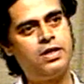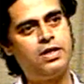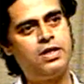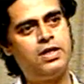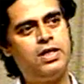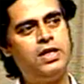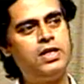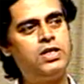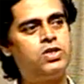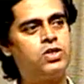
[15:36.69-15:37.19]

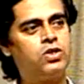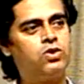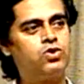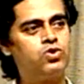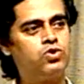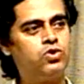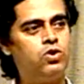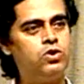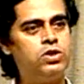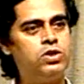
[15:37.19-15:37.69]

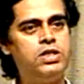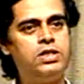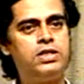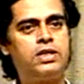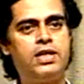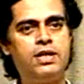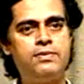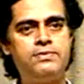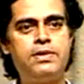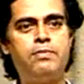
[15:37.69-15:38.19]
it
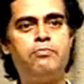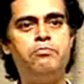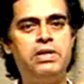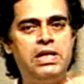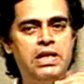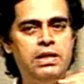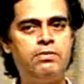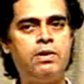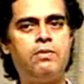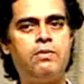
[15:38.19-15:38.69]
gives a
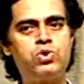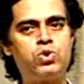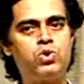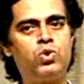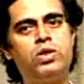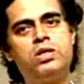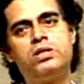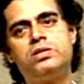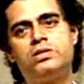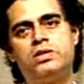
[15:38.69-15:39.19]
minimum
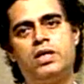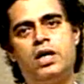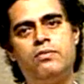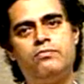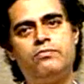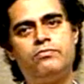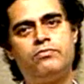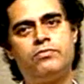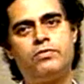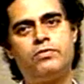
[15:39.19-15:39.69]
storage time
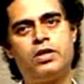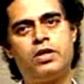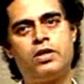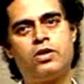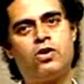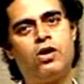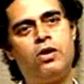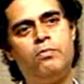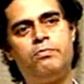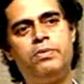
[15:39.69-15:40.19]

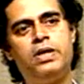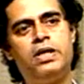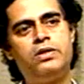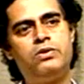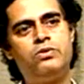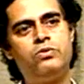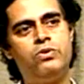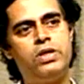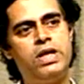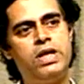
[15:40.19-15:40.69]
compared
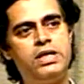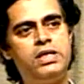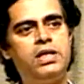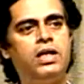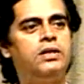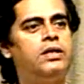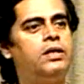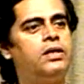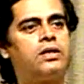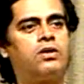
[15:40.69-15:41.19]
to any
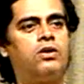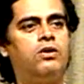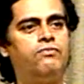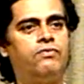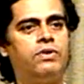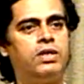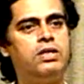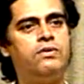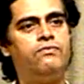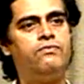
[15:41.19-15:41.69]
other config.
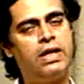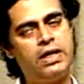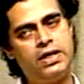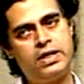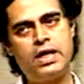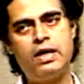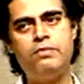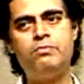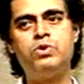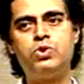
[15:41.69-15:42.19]
In fact, it
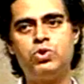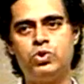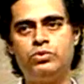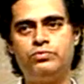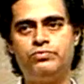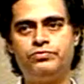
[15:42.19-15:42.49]
can be shown.